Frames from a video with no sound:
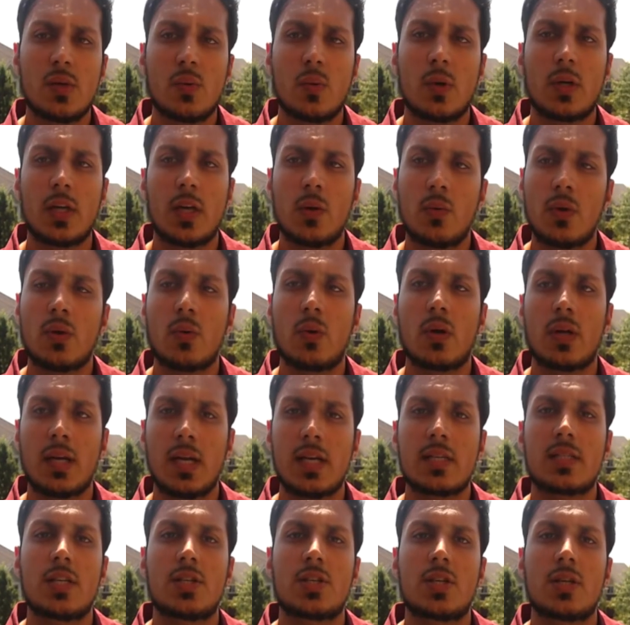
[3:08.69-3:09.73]
working with
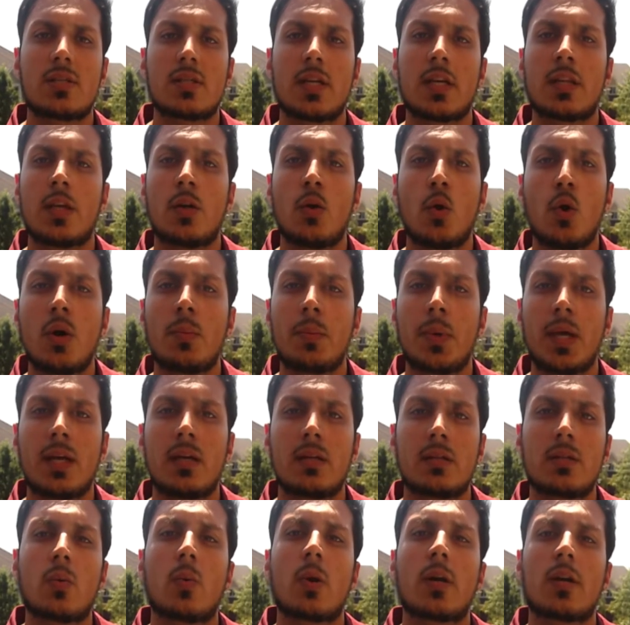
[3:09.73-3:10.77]
organizations like the OMA
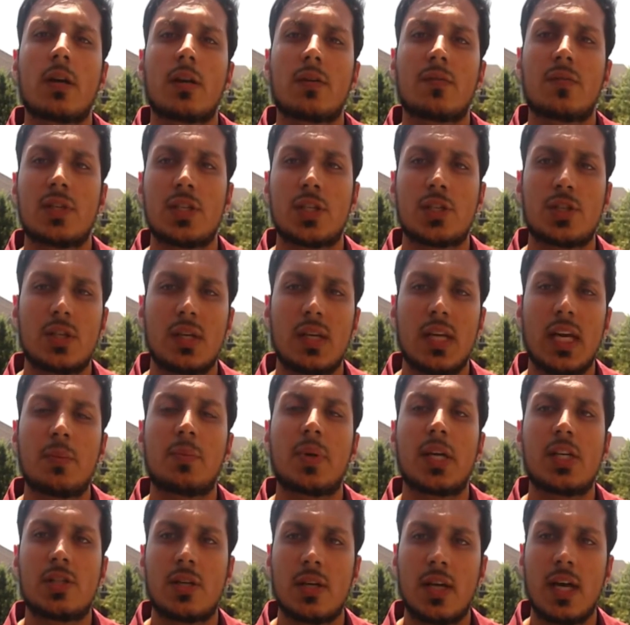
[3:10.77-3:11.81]
to work on physician and
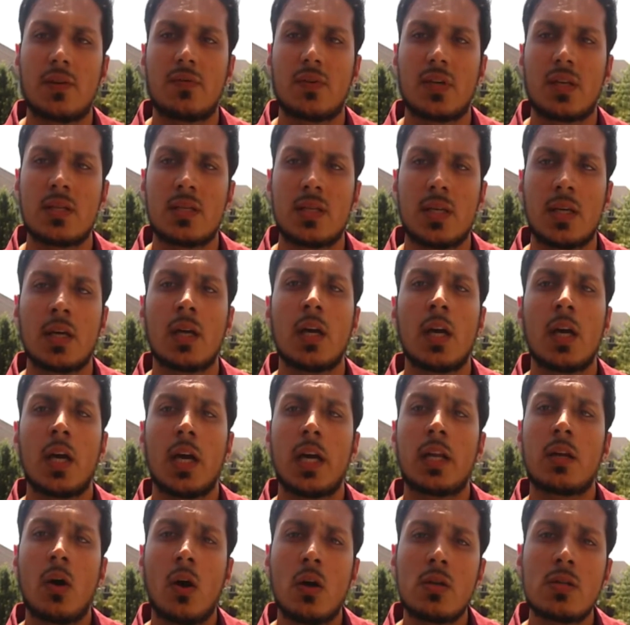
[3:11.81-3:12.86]
patient advocacy,
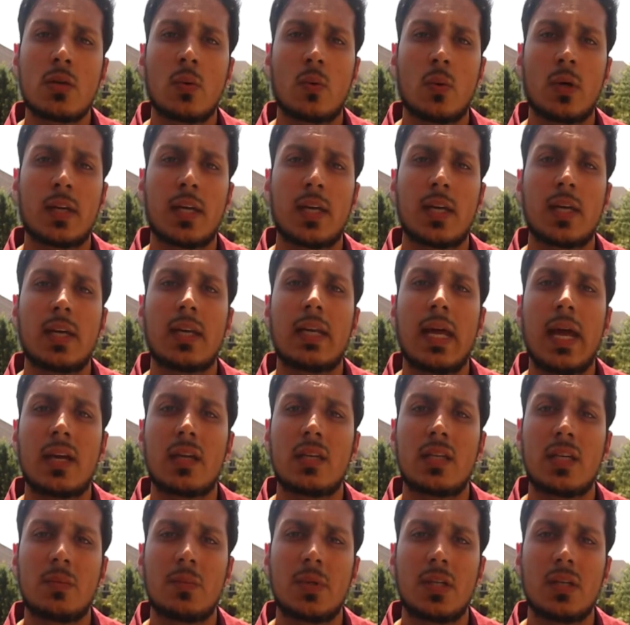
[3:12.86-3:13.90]
and also working in
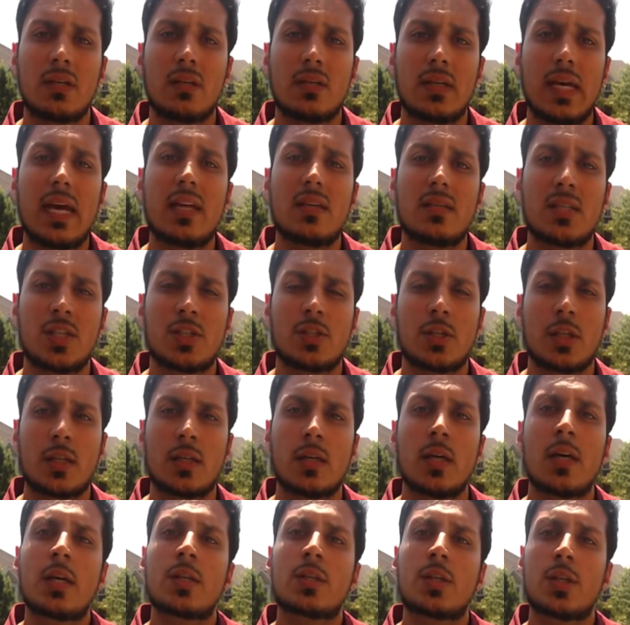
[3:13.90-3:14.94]
academia and teaching
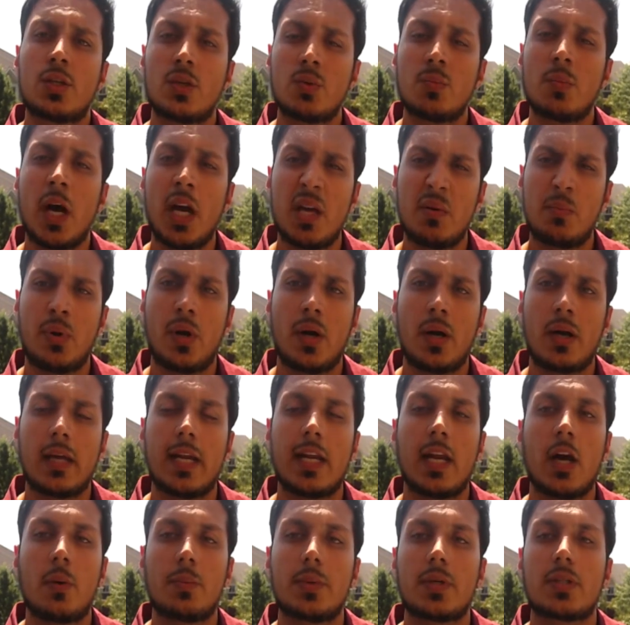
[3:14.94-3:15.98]
to do my part in
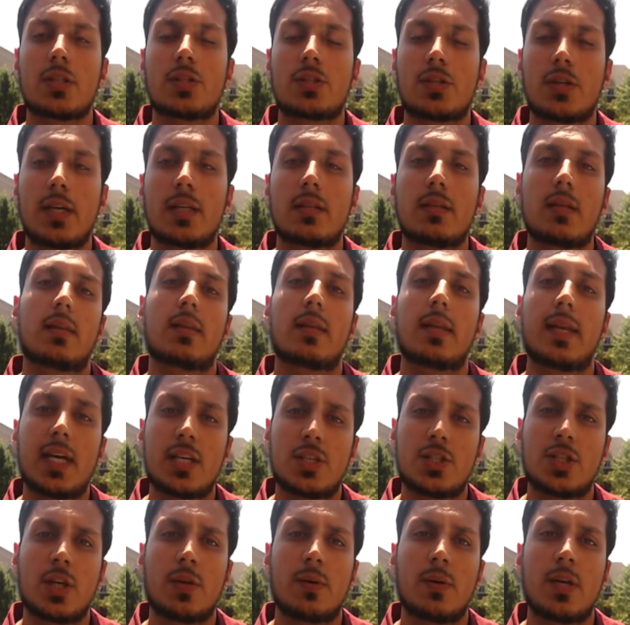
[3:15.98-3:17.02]
helping to train the next
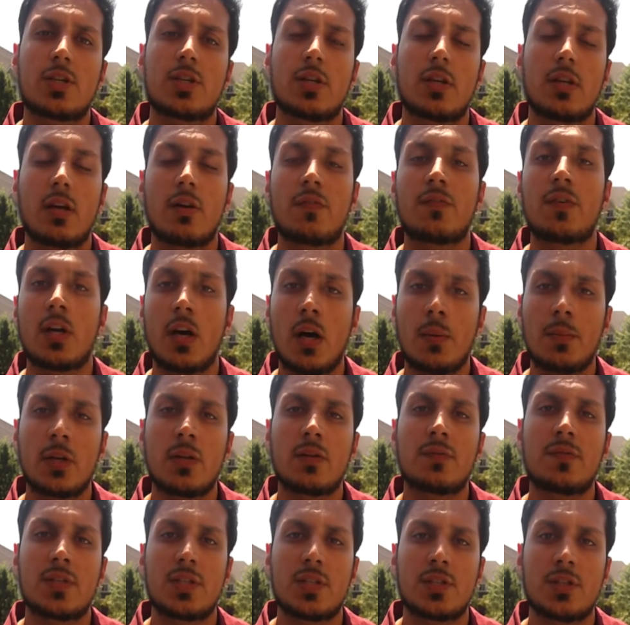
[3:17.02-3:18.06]
generation of phenomenal
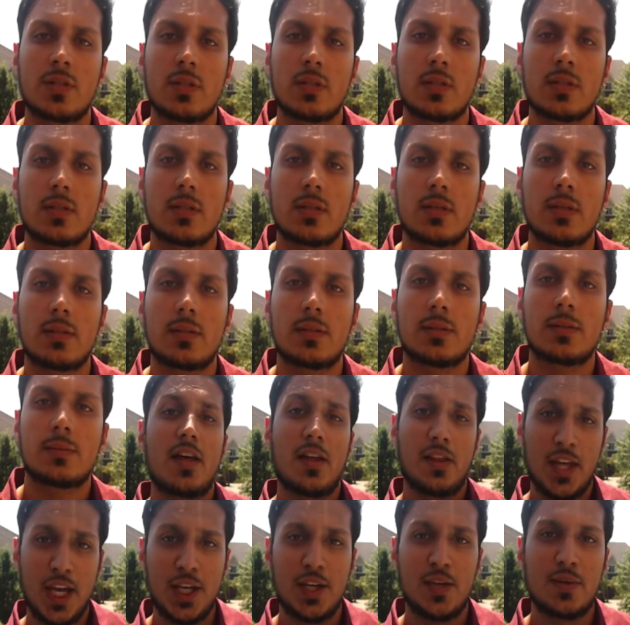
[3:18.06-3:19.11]
physicians.
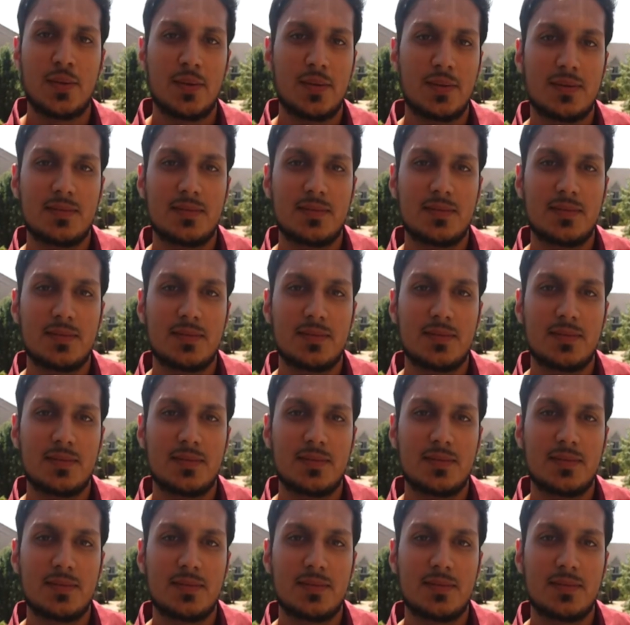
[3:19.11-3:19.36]
Thank you.